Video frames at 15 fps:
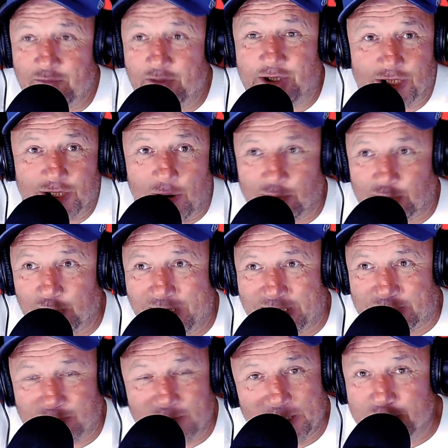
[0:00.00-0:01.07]
we used to go to
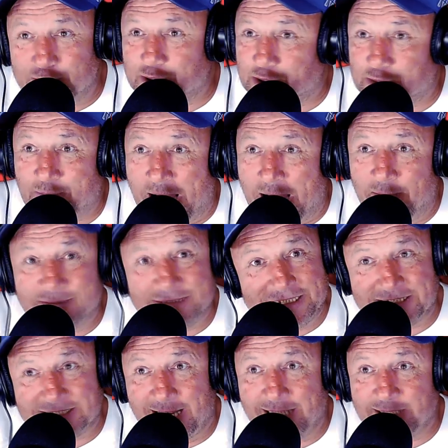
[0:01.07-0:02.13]
Westville. and used to spar with
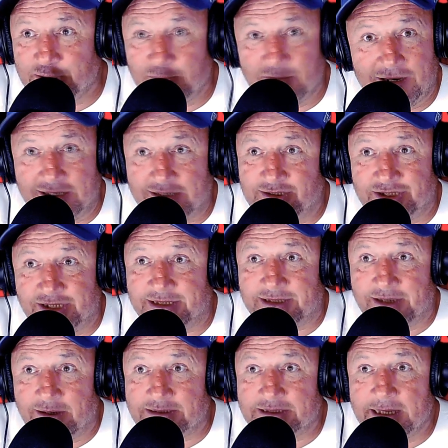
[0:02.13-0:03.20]
these lads who were like shit
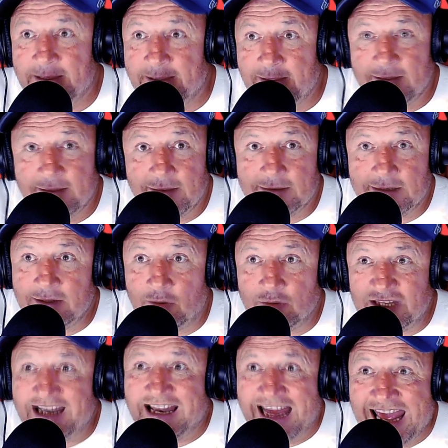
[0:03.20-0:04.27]
hot. You know,
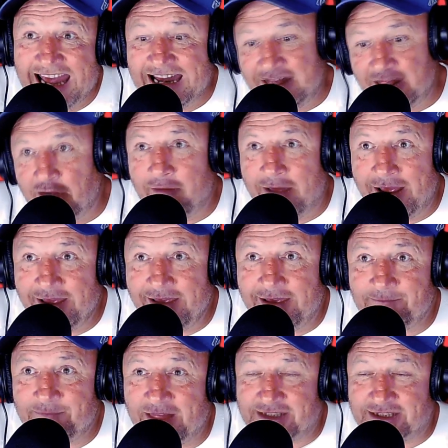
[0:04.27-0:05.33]
you're laying in the ring.
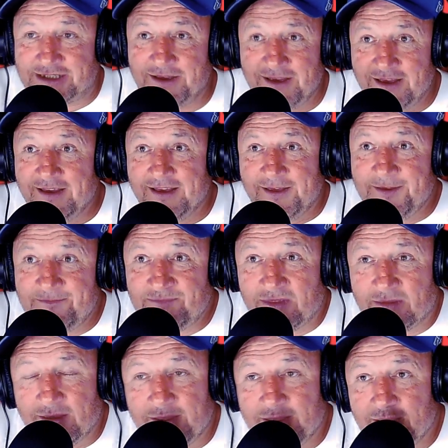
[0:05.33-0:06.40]
It's yeah,
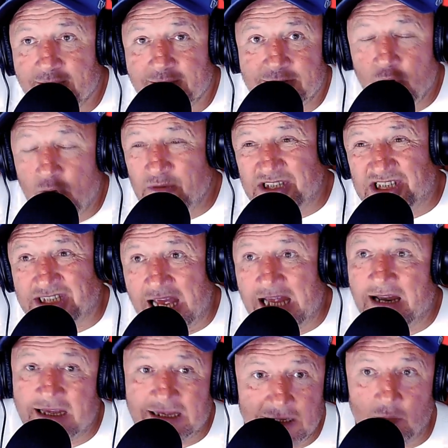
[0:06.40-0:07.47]
yeah. They always say
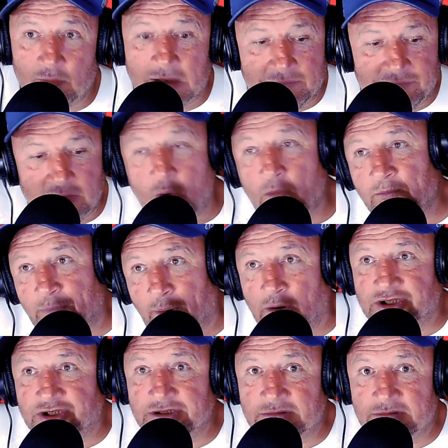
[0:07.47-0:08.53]
like you know if you go and
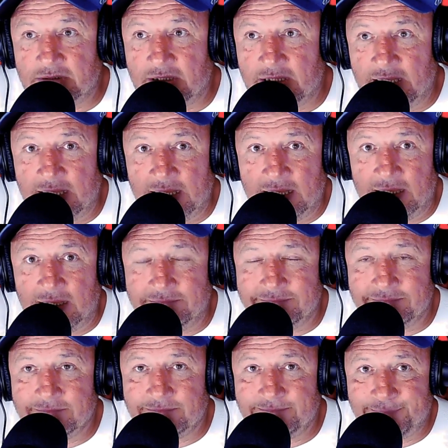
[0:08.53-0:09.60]
boxing,
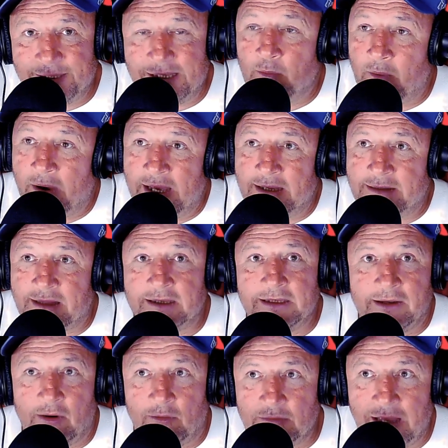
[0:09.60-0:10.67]
um, be aware that
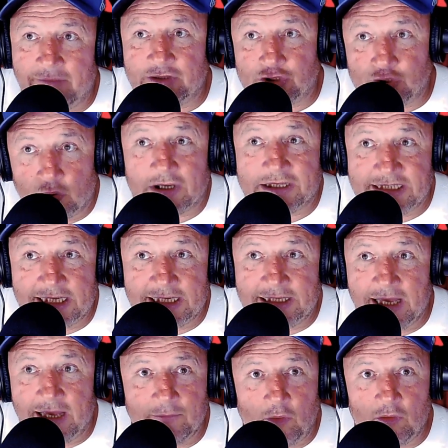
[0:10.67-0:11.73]
you know have you took a dig?
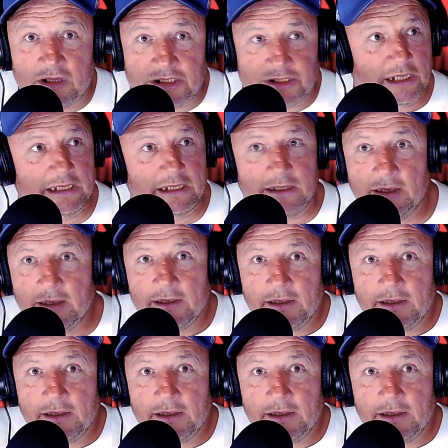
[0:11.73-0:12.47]
Yeah, all these like.